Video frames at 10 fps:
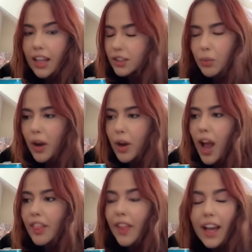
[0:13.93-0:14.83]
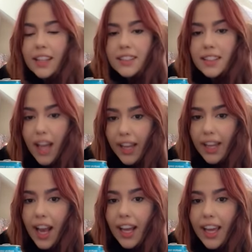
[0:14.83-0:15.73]
I swear last
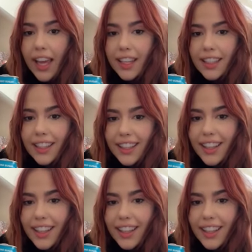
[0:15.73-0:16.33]
night I ate